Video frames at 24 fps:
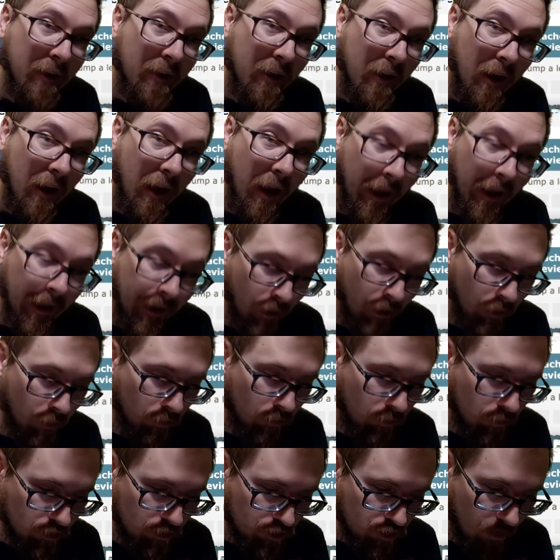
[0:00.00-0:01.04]

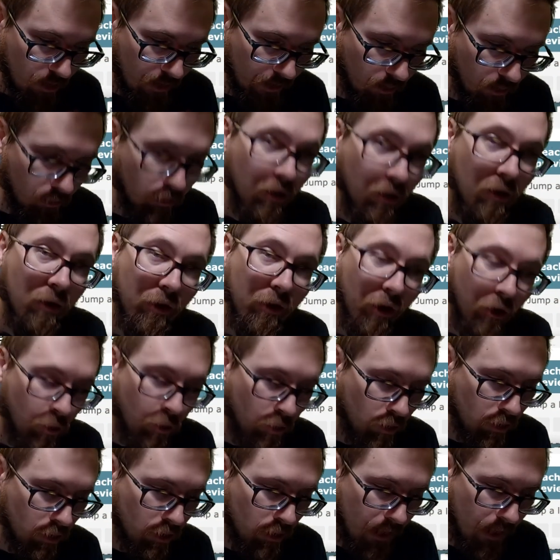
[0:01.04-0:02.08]
angle triangle. The
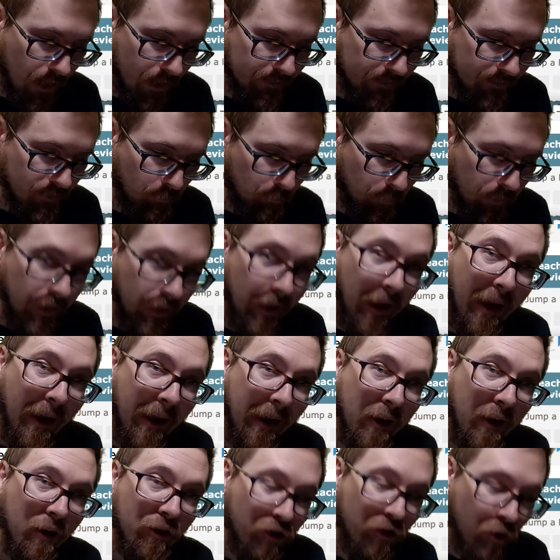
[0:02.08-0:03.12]
corner has to be
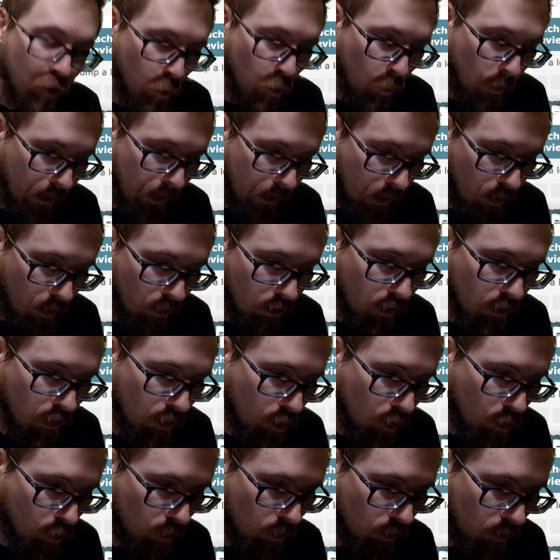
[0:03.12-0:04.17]
a square
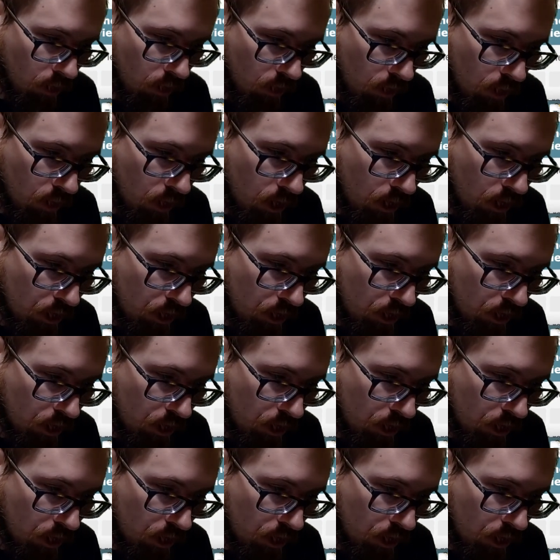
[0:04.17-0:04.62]
corner.